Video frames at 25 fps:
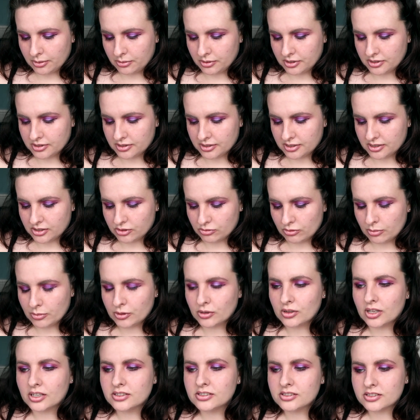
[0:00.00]
what is this,
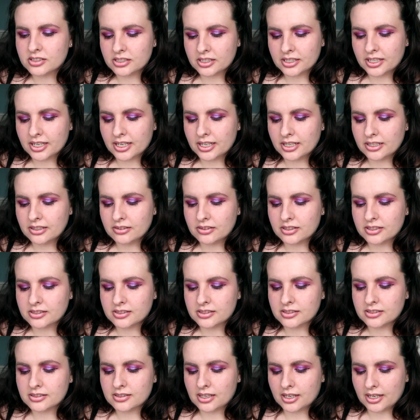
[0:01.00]
Rimmel London again. This
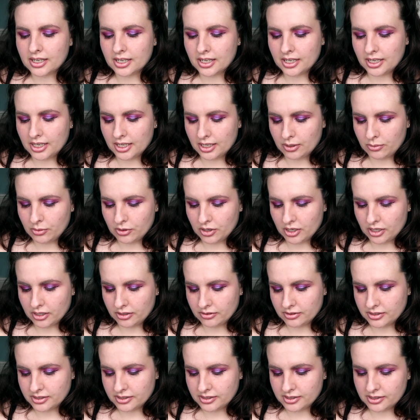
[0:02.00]
is a, what
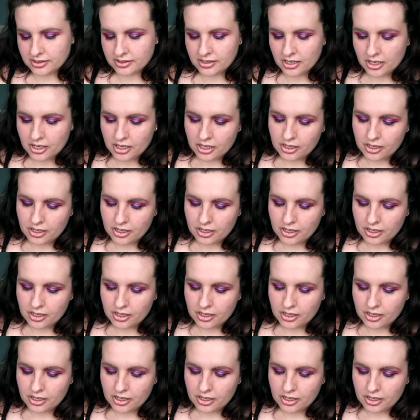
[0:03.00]
color is this?